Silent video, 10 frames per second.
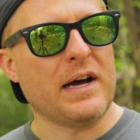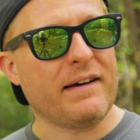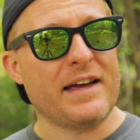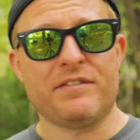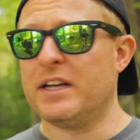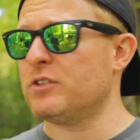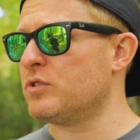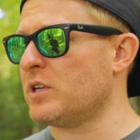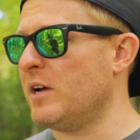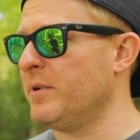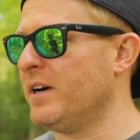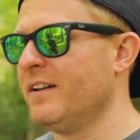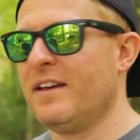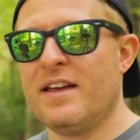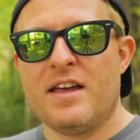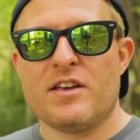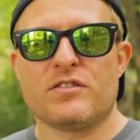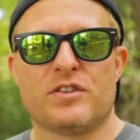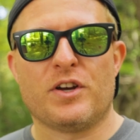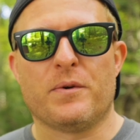Now I have an extra tripod.
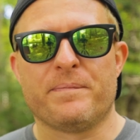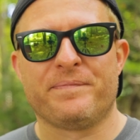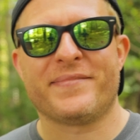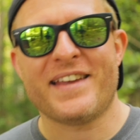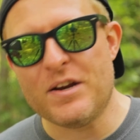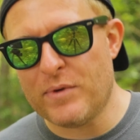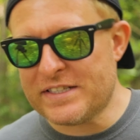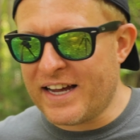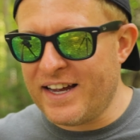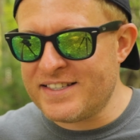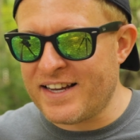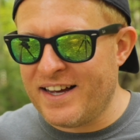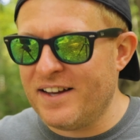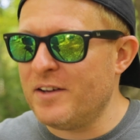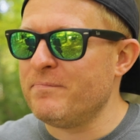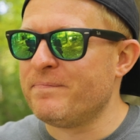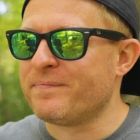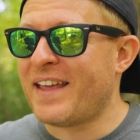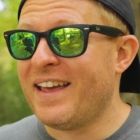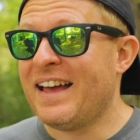So anyways, guys, um,
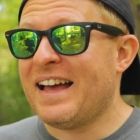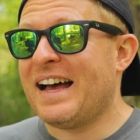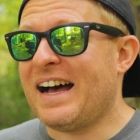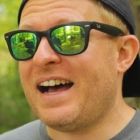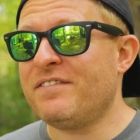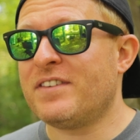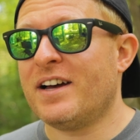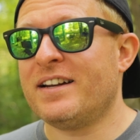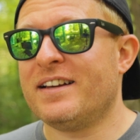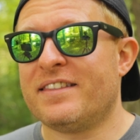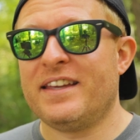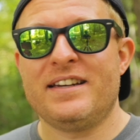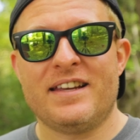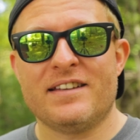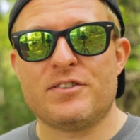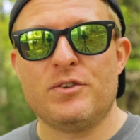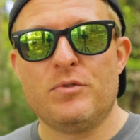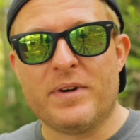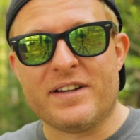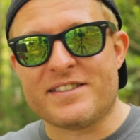I've got a thing to get
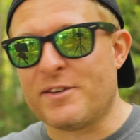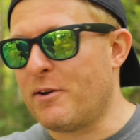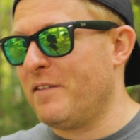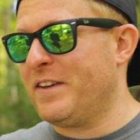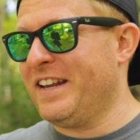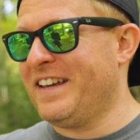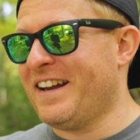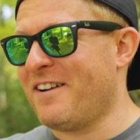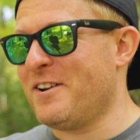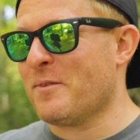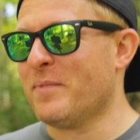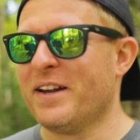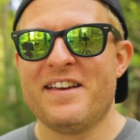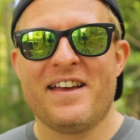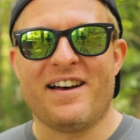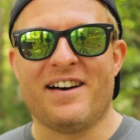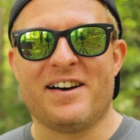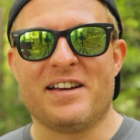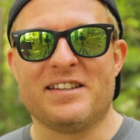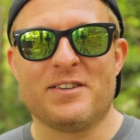to, but so I've got to get out of here. But
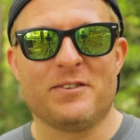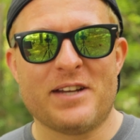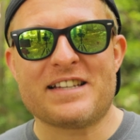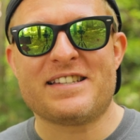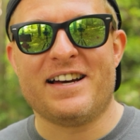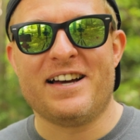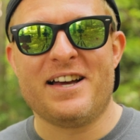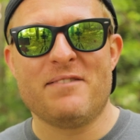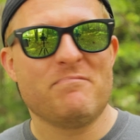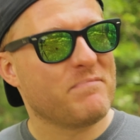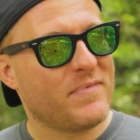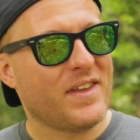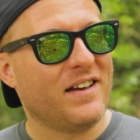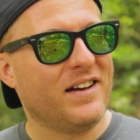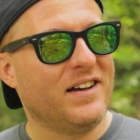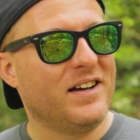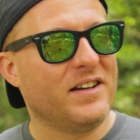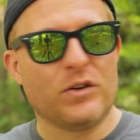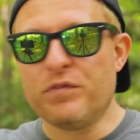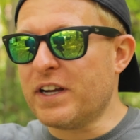uh, until next time,
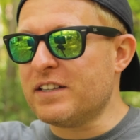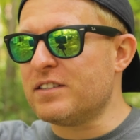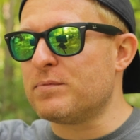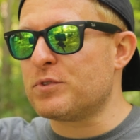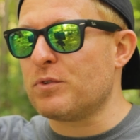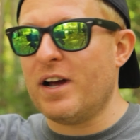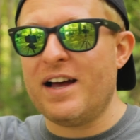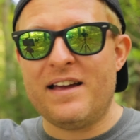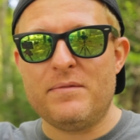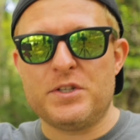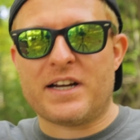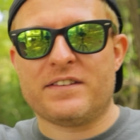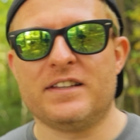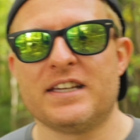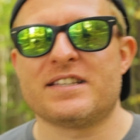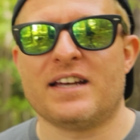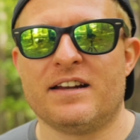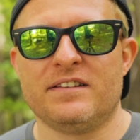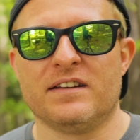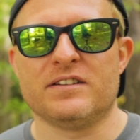uh, don't forget to subscribe. Check out the links
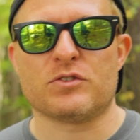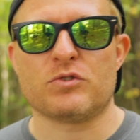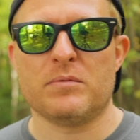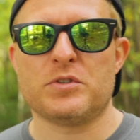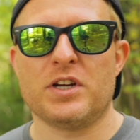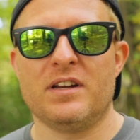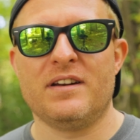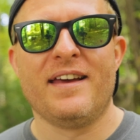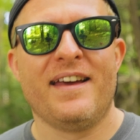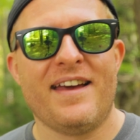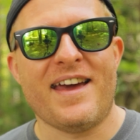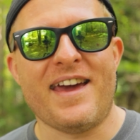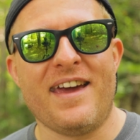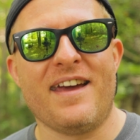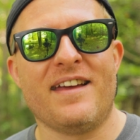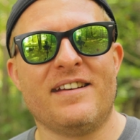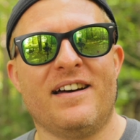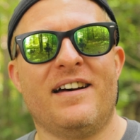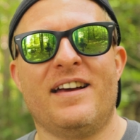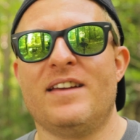down in the description and
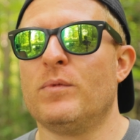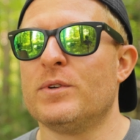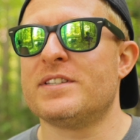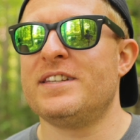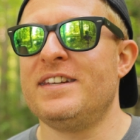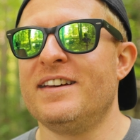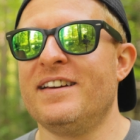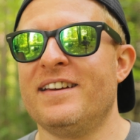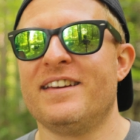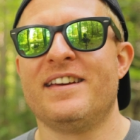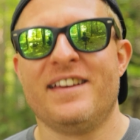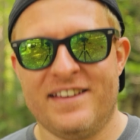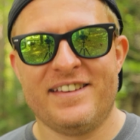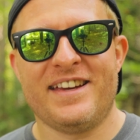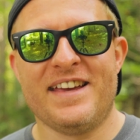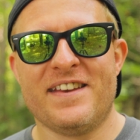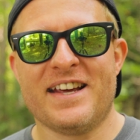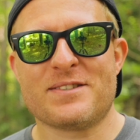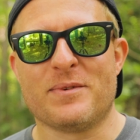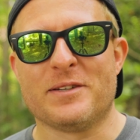uh, and we'll see you in the
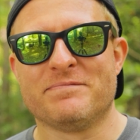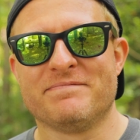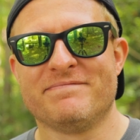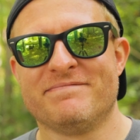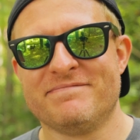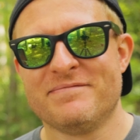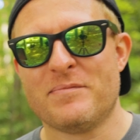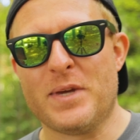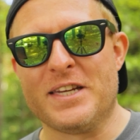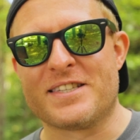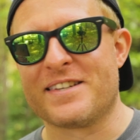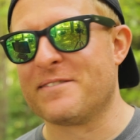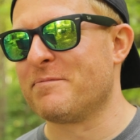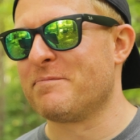next one. Peace.